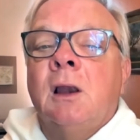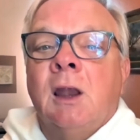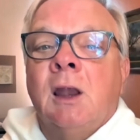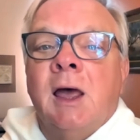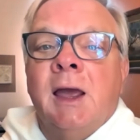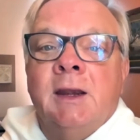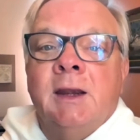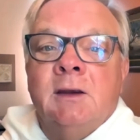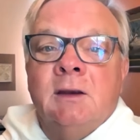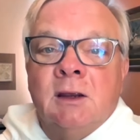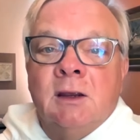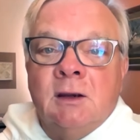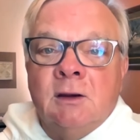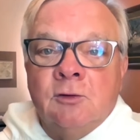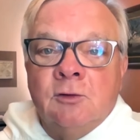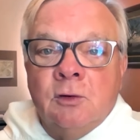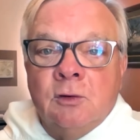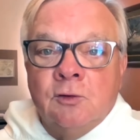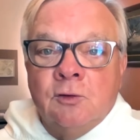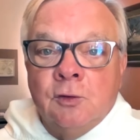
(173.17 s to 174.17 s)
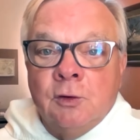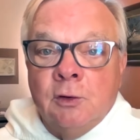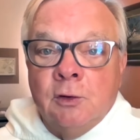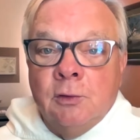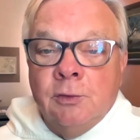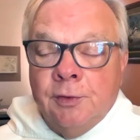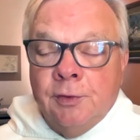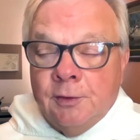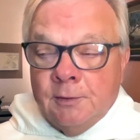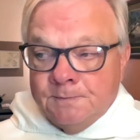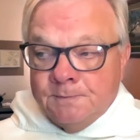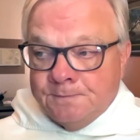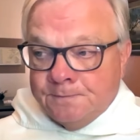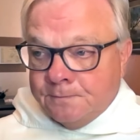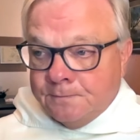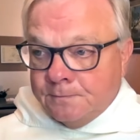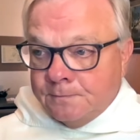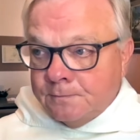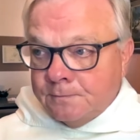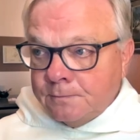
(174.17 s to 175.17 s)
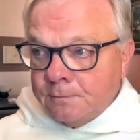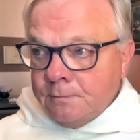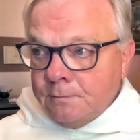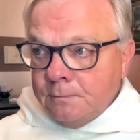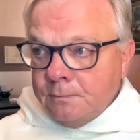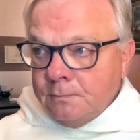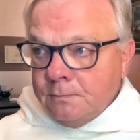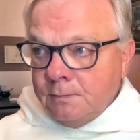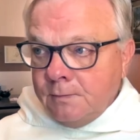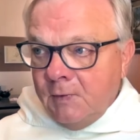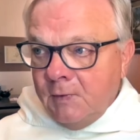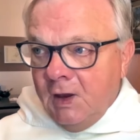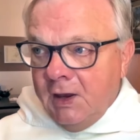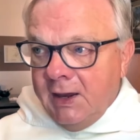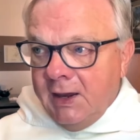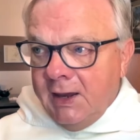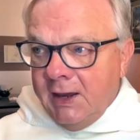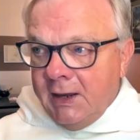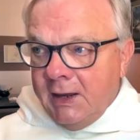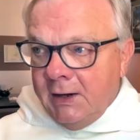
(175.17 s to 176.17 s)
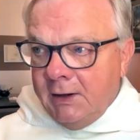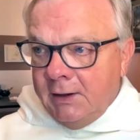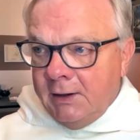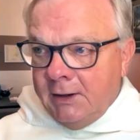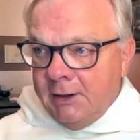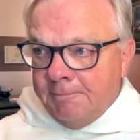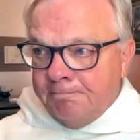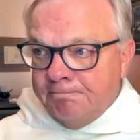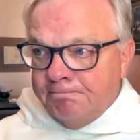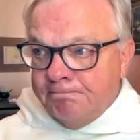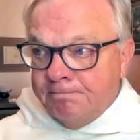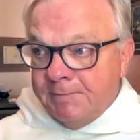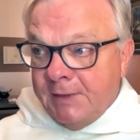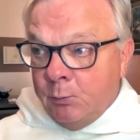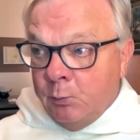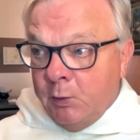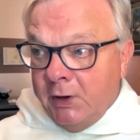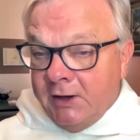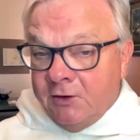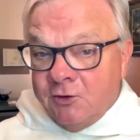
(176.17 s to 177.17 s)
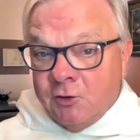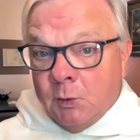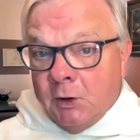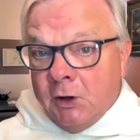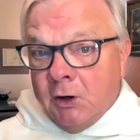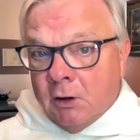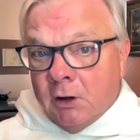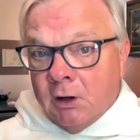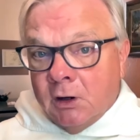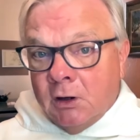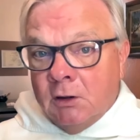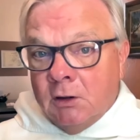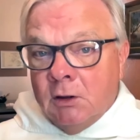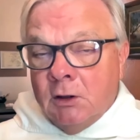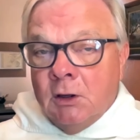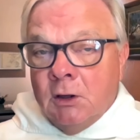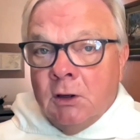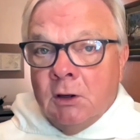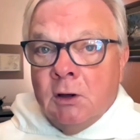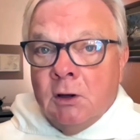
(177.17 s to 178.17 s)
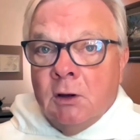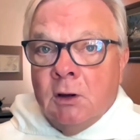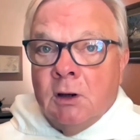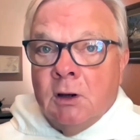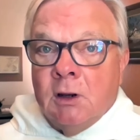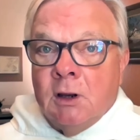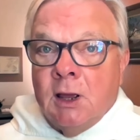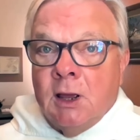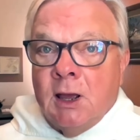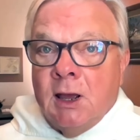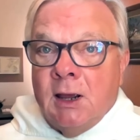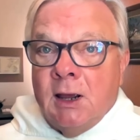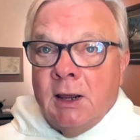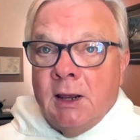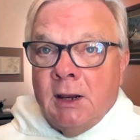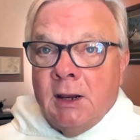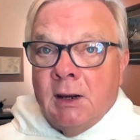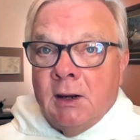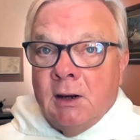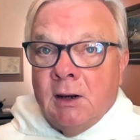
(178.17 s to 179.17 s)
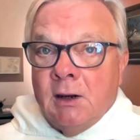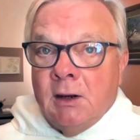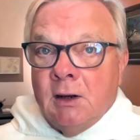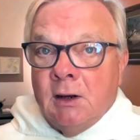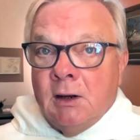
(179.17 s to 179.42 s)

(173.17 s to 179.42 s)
light and truth. And then we get to work. I